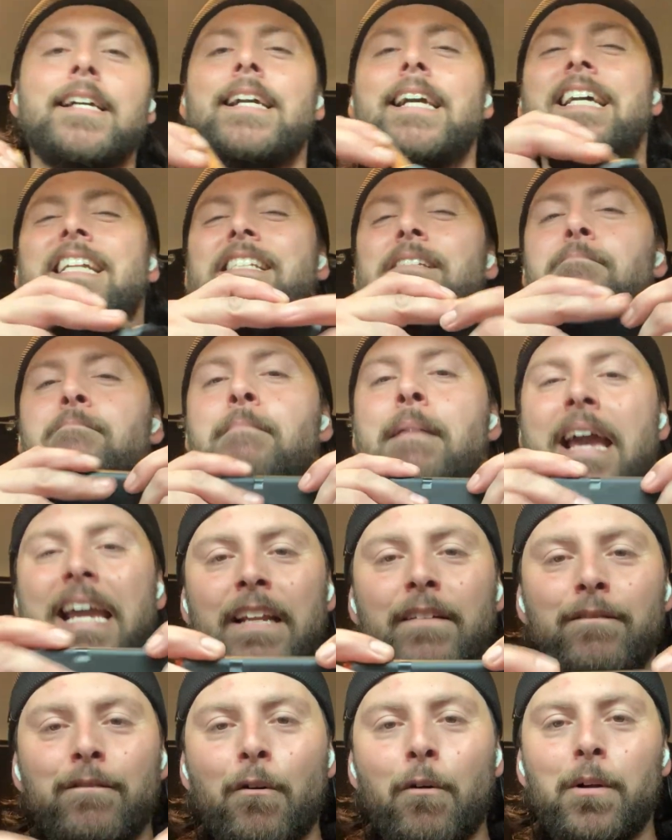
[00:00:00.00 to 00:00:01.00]
It's
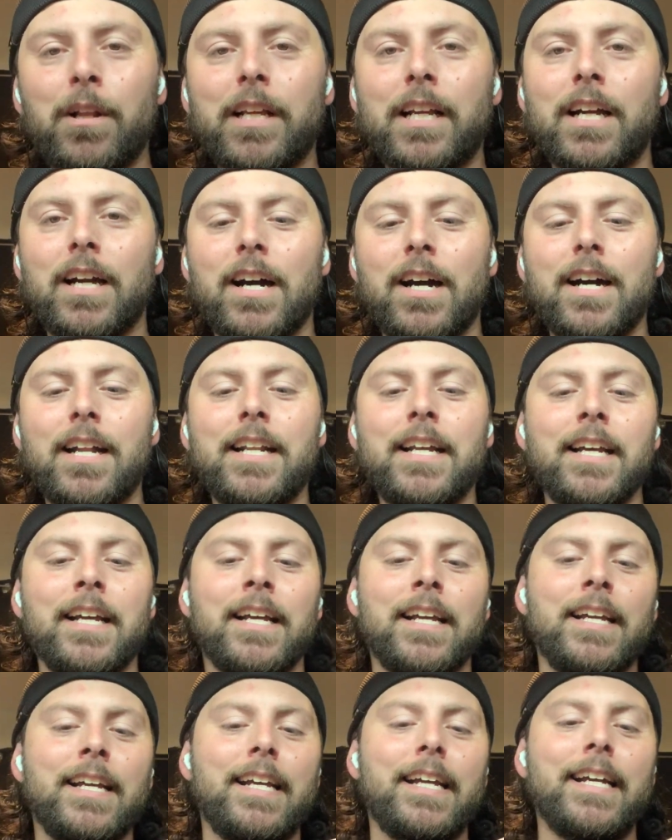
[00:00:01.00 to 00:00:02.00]
made for the gun.
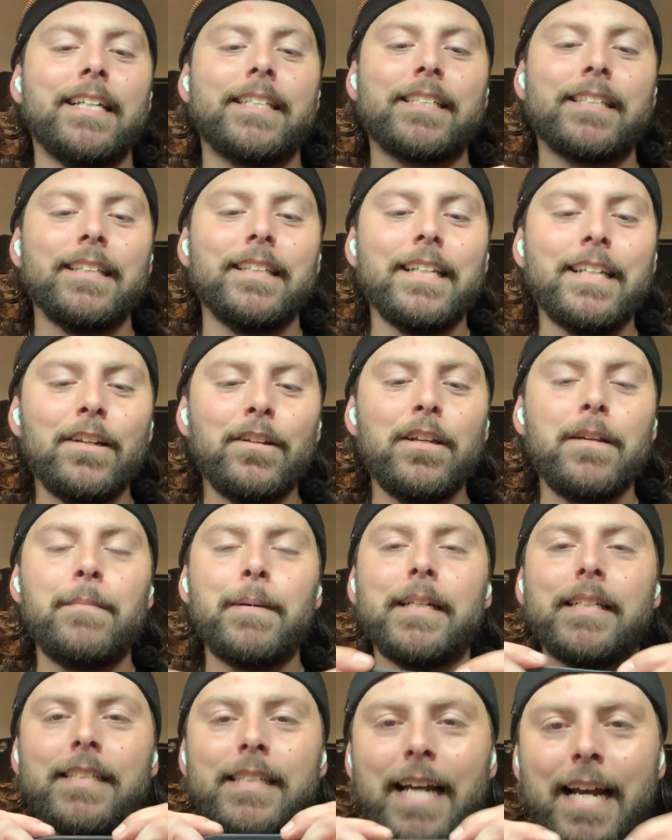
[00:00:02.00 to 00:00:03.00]
It's literally
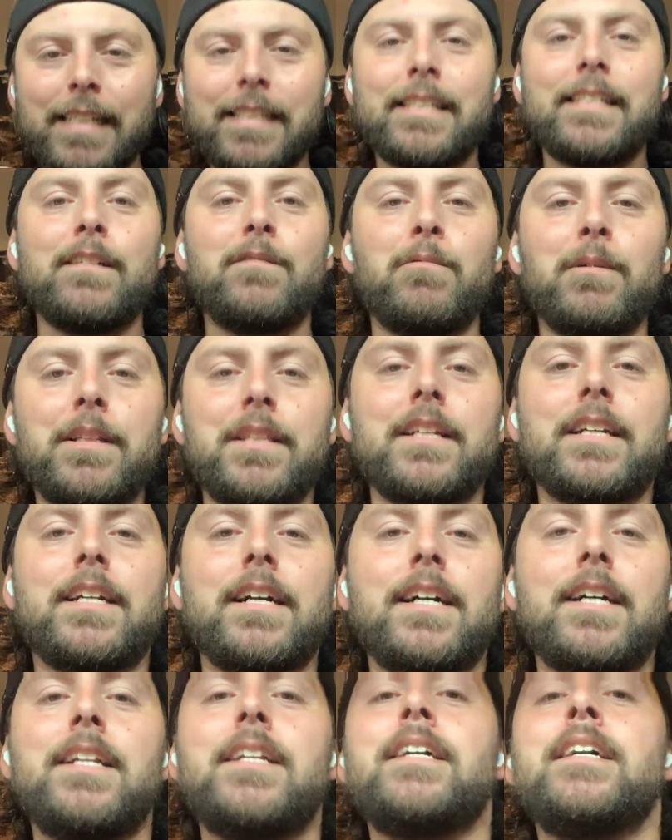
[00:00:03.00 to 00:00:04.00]
been tested with the
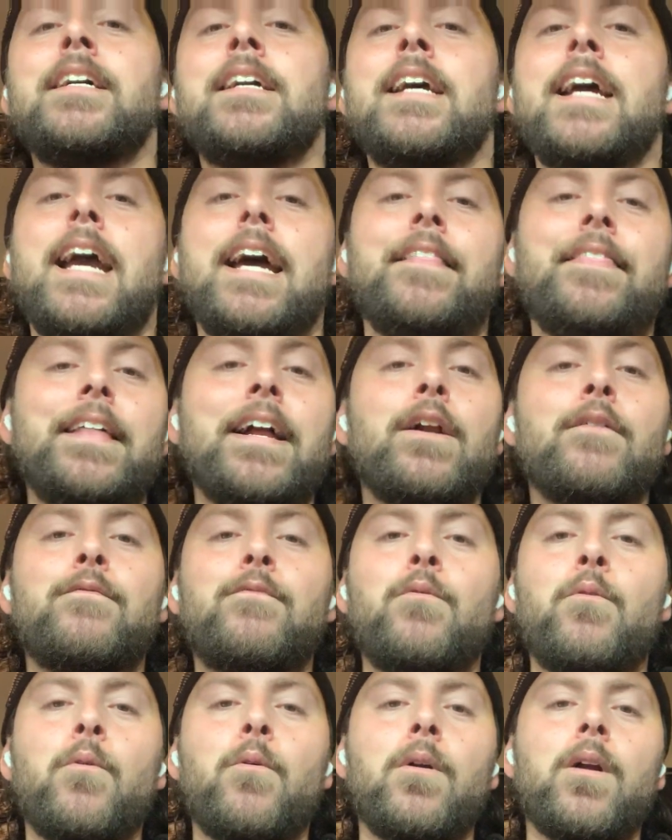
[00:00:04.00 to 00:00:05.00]
gun, and
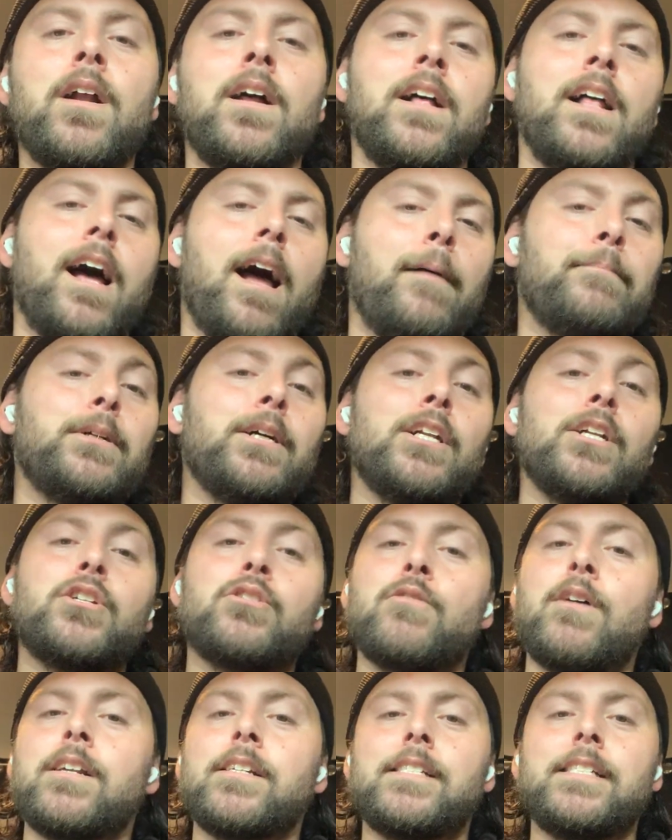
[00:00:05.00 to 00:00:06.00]
therefore I'm going to
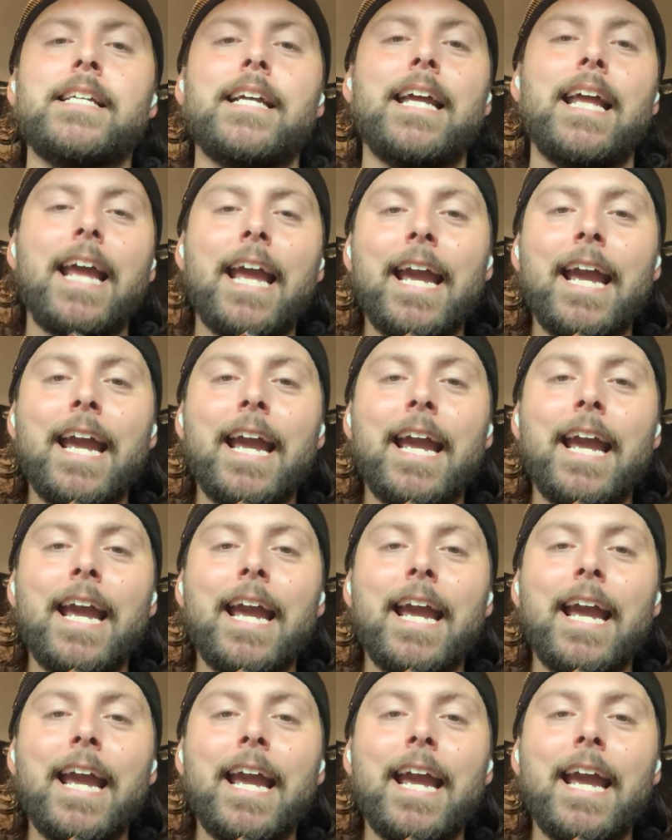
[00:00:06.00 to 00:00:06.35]
trust it.